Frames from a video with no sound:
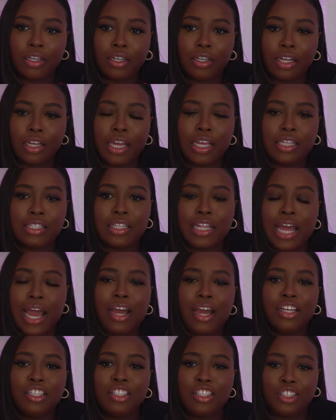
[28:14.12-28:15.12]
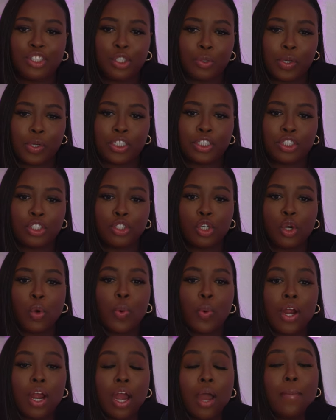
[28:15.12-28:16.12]
it's not a situation to
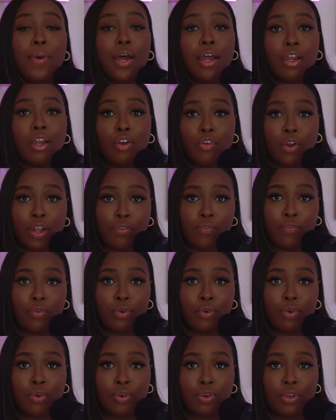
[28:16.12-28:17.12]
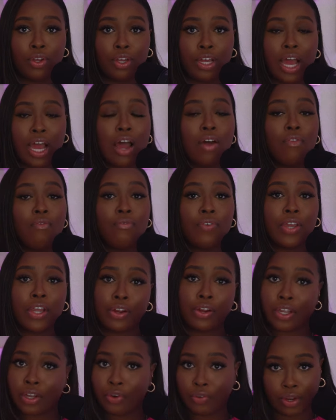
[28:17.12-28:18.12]
where I'm ungrateful. I'm
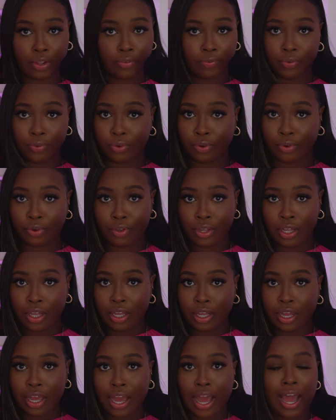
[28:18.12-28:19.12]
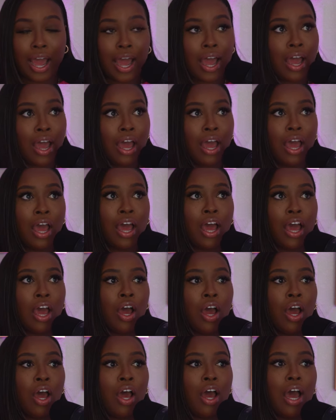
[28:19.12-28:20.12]
very grateful. I
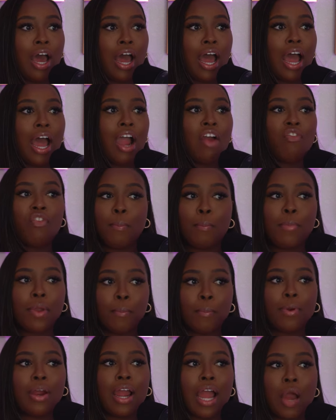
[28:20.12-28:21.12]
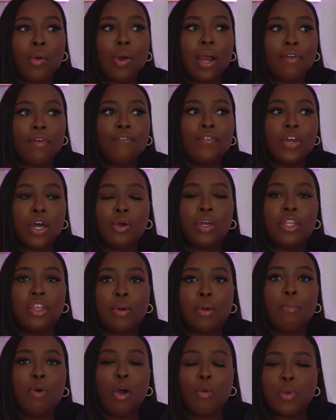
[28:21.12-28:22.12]
remember how I felt in the
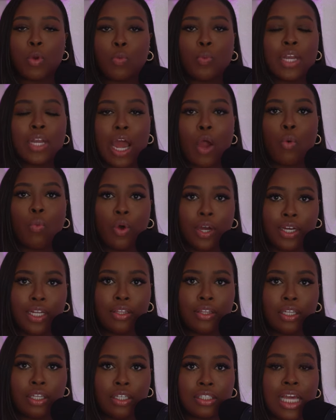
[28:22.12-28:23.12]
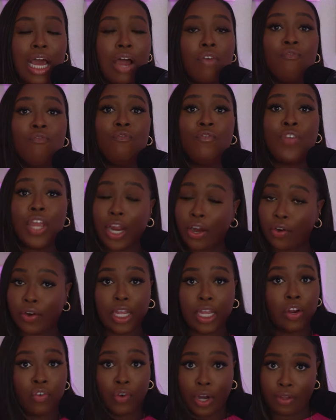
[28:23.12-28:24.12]
moment when I wanted this. I'm very
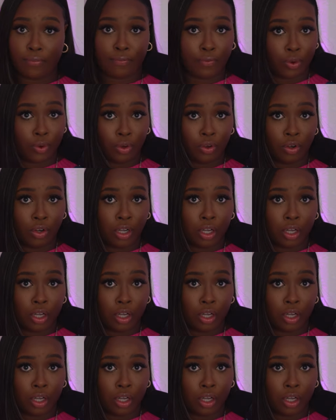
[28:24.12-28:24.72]
grateful.